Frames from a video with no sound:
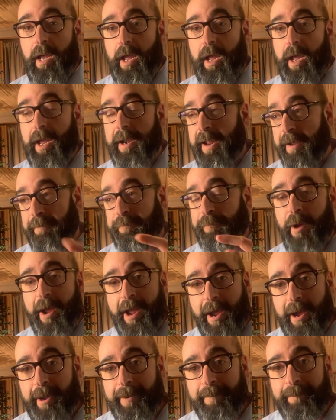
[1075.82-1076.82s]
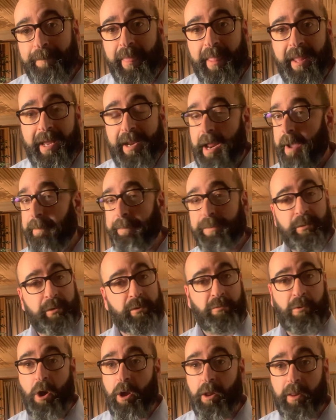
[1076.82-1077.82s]
and fyi it happens to
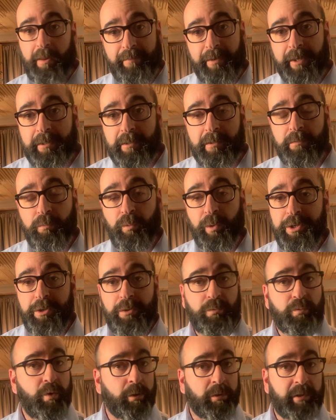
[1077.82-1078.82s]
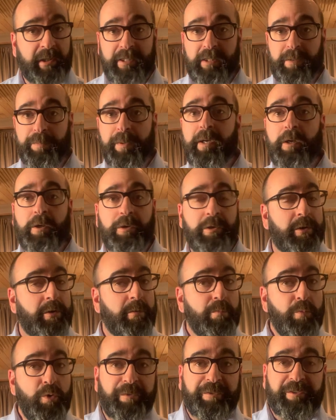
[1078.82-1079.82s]
all of us when you rotate speakers, you
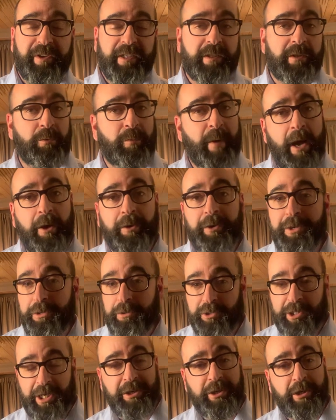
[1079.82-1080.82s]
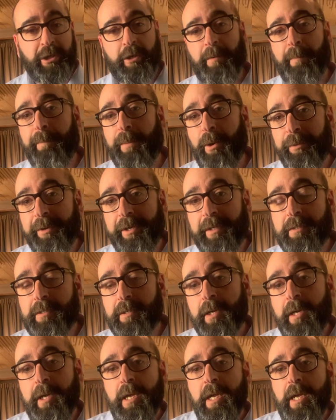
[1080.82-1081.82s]
move things around, and you're changing components.
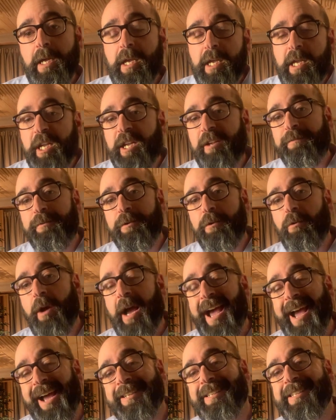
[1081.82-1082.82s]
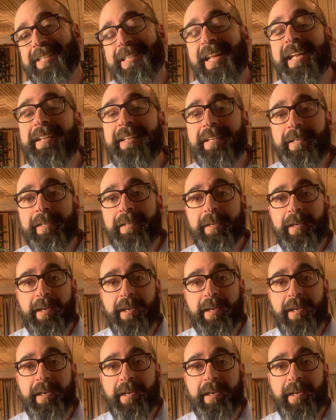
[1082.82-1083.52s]
If you accidentally